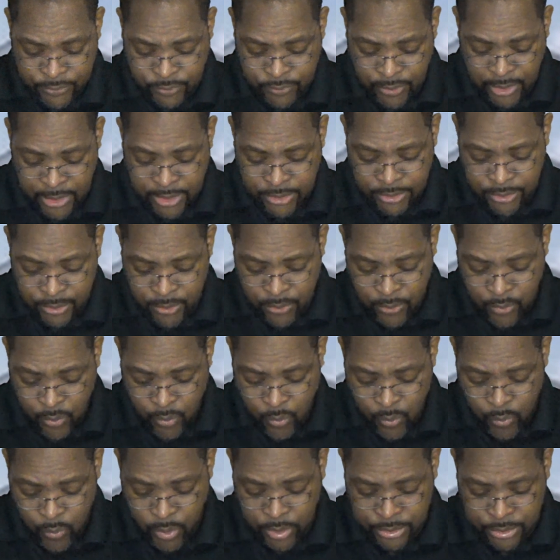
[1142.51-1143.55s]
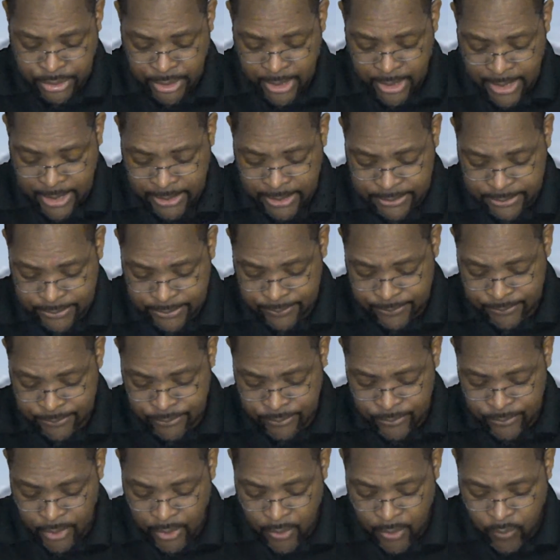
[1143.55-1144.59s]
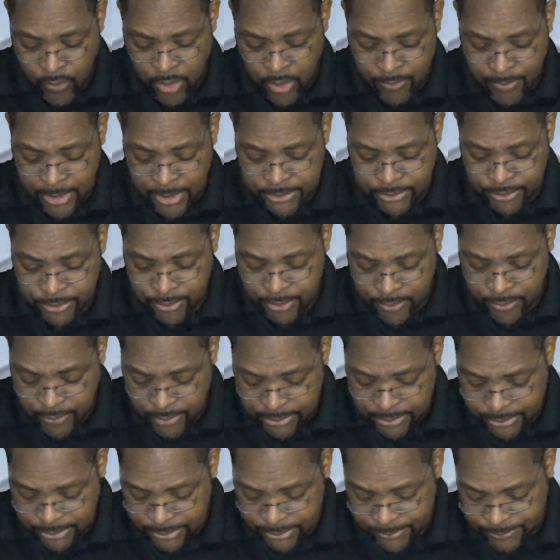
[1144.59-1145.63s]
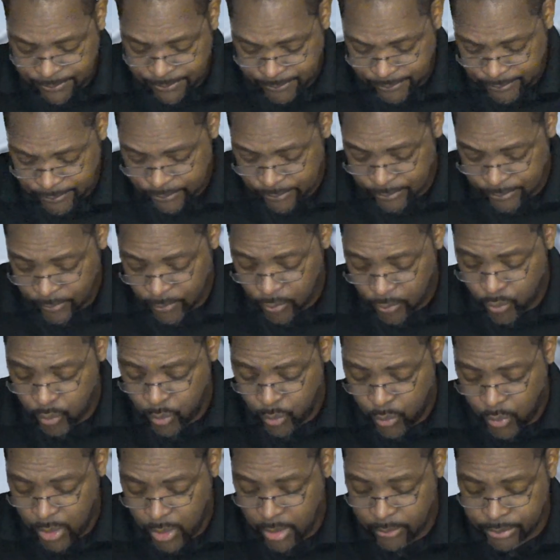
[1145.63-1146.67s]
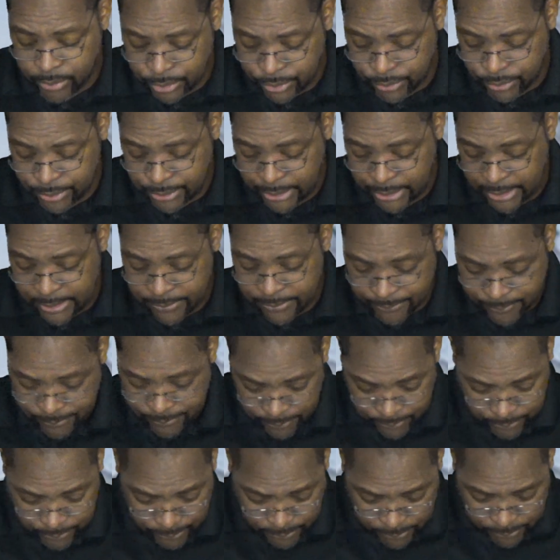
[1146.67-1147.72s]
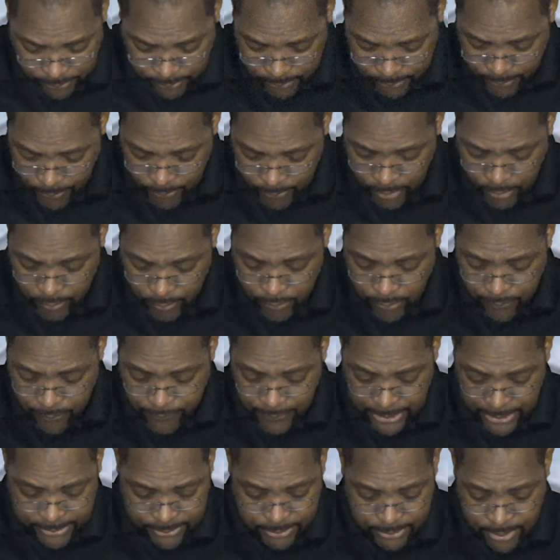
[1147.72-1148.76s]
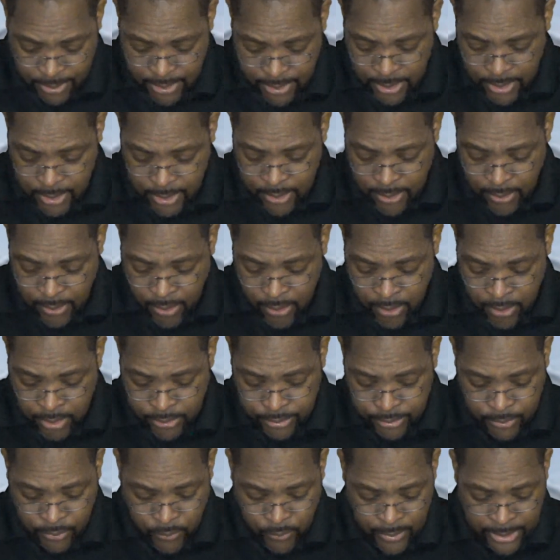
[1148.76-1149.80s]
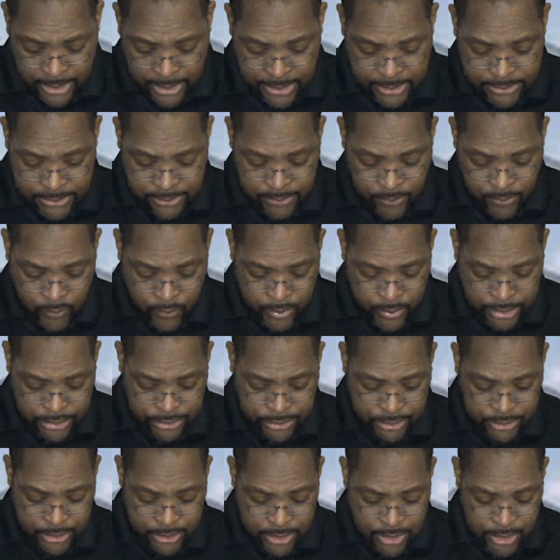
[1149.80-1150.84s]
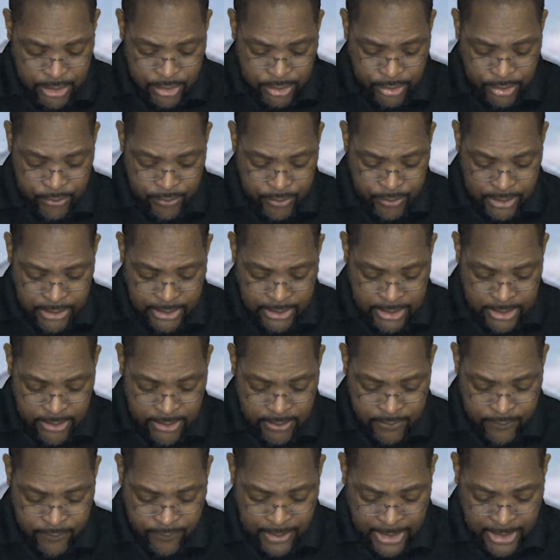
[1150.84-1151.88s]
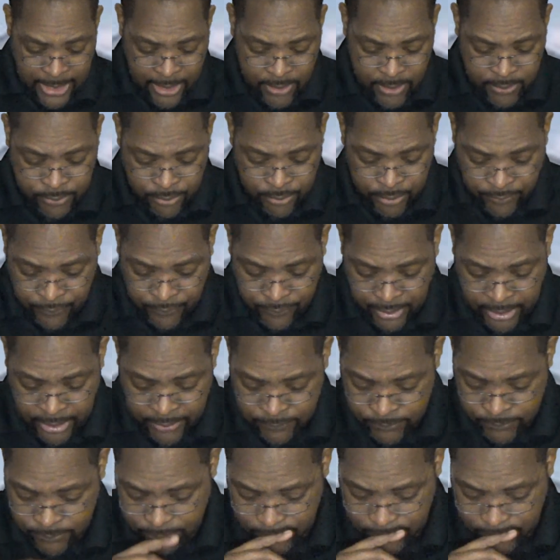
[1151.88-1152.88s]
stranger were to ask, "What makes you a Christian?" What would you say? Reflect on the ways in which you live out your faith.